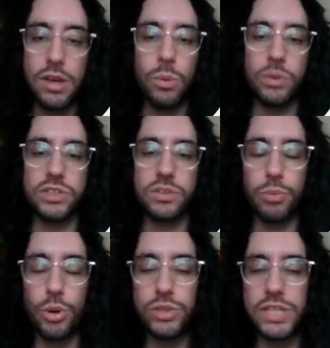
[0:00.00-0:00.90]
which is a
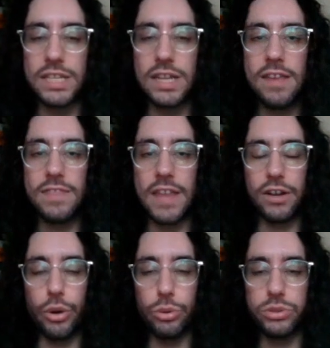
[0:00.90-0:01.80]
protein that
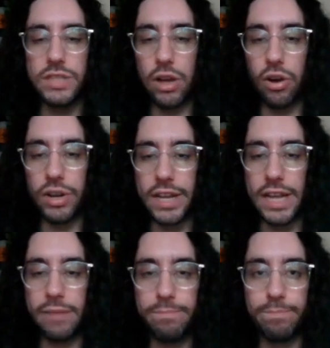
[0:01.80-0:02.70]
coats the RNA.